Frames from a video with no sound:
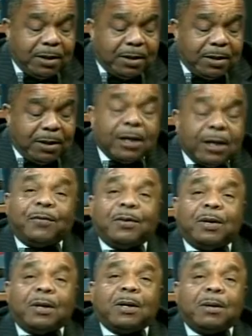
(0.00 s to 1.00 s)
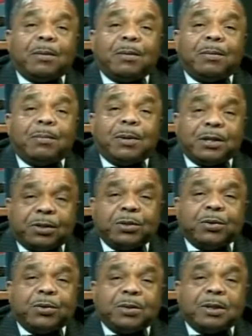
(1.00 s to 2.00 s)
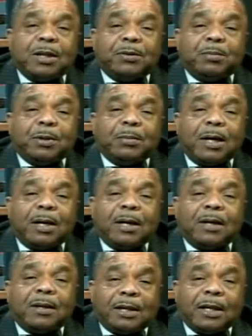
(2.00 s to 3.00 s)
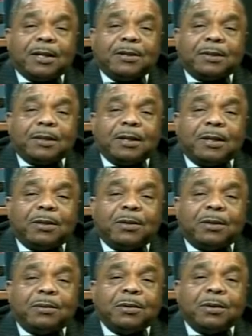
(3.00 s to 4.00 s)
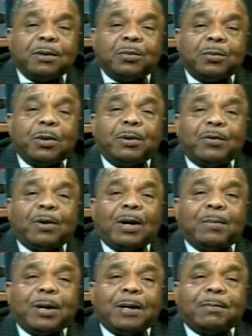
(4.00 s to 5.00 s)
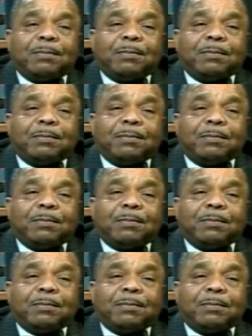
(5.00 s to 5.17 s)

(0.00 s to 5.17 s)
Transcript: uh, Enver Masud has been my guest, and we'll be right back.